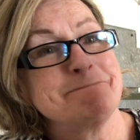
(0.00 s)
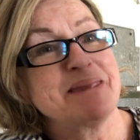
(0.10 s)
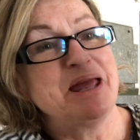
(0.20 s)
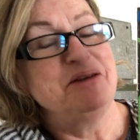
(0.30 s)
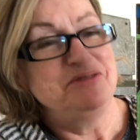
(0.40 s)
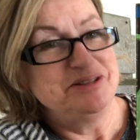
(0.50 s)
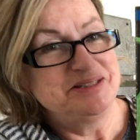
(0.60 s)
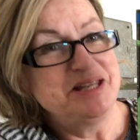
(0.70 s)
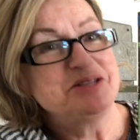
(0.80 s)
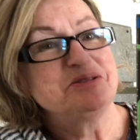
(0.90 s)
If you
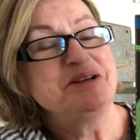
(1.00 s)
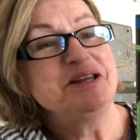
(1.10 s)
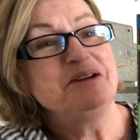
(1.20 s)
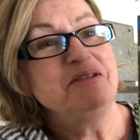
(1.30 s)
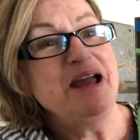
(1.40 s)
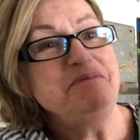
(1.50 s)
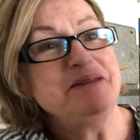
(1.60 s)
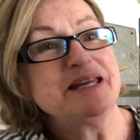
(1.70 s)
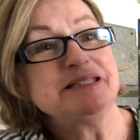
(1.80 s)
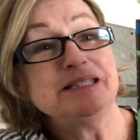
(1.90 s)
said tree, you're right,
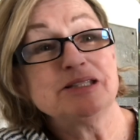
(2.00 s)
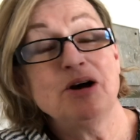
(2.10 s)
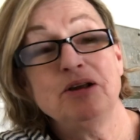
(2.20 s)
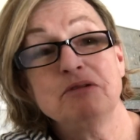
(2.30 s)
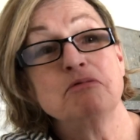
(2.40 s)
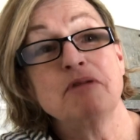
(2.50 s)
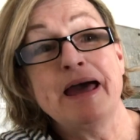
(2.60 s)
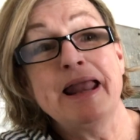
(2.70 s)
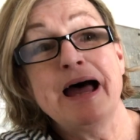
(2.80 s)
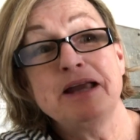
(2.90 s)
because he's called a
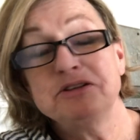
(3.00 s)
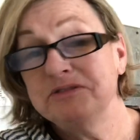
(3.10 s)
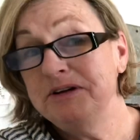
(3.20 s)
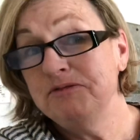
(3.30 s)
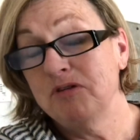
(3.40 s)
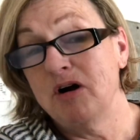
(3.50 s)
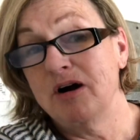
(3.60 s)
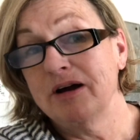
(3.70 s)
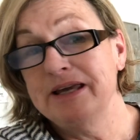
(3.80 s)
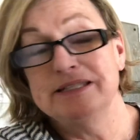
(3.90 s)
red-eyed tree frog.
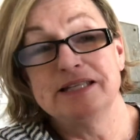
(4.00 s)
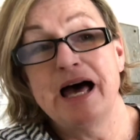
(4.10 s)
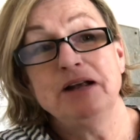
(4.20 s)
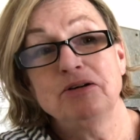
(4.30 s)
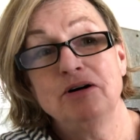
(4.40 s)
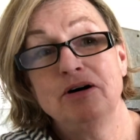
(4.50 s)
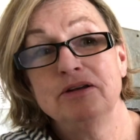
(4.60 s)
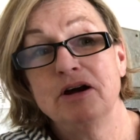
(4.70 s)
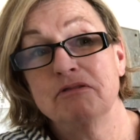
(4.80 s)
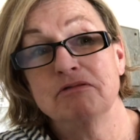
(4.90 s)
He's not called
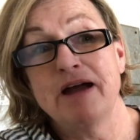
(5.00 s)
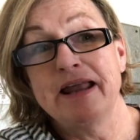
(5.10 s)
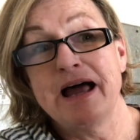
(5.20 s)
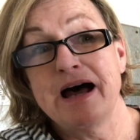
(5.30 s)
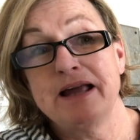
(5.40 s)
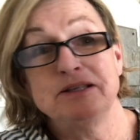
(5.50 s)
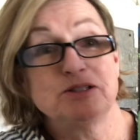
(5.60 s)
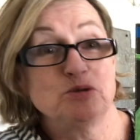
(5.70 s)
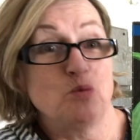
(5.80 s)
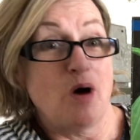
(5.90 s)
a red-eyed
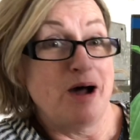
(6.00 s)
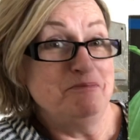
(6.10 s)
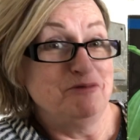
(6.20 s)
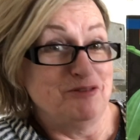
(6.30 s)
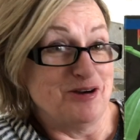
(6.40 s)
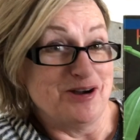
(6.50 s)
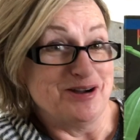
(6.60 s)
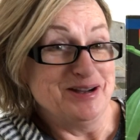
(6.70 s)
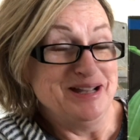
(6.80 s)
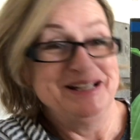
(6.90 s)
swamp
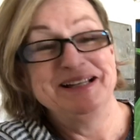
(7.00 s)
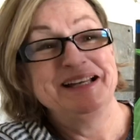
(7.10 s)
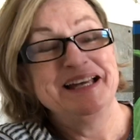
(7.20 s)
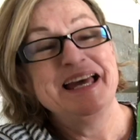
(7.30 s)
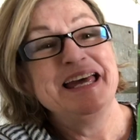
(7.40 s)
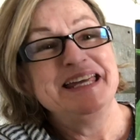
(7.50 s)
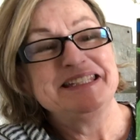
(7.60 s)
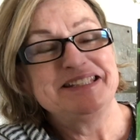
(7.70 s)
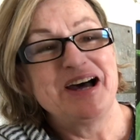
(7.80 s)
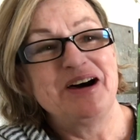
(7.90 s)
frog.
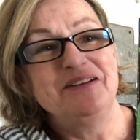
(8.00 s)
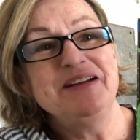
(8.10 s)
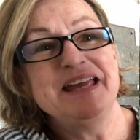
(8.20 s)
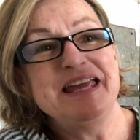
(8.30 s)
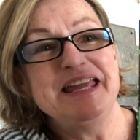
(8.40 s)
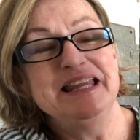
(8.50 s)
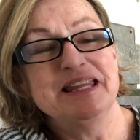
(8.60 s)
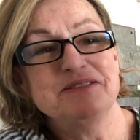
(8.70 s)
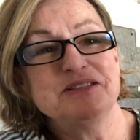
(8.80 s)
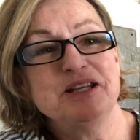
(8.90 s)
So, he
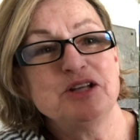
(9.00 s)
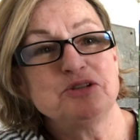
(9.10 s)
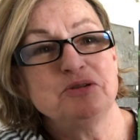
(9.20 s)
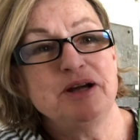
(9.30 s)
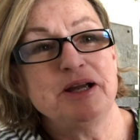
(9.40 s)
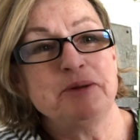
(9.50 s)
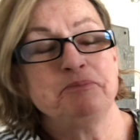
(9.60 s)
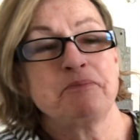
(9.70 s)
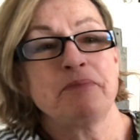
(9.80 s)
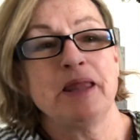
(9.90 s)
lives in a tree.
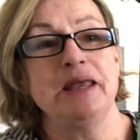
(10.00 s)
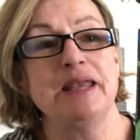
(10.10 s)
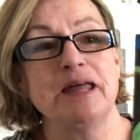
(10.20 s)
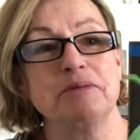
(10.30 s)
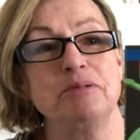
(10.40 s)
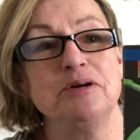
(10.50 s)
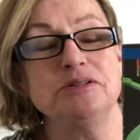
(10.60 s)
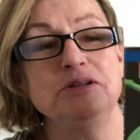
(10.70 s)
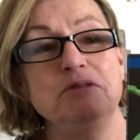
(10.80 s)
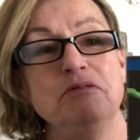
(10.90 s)
Now, the
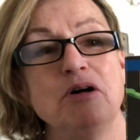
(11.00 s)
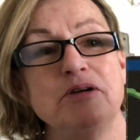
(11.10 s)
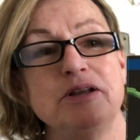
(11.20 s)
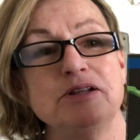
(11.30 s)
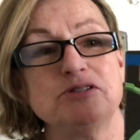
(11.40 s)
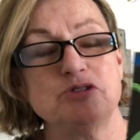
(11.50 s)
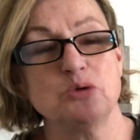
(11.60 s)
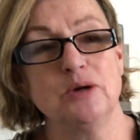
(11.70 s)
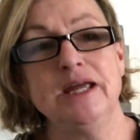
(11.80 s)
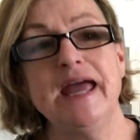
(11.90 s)
person who wrote it is
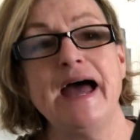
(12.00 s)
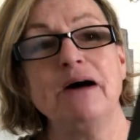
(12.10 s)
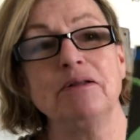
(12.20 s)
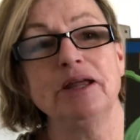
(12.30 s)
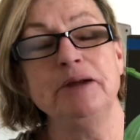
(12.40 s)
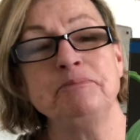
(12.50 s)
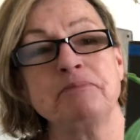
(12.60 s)
Crowley,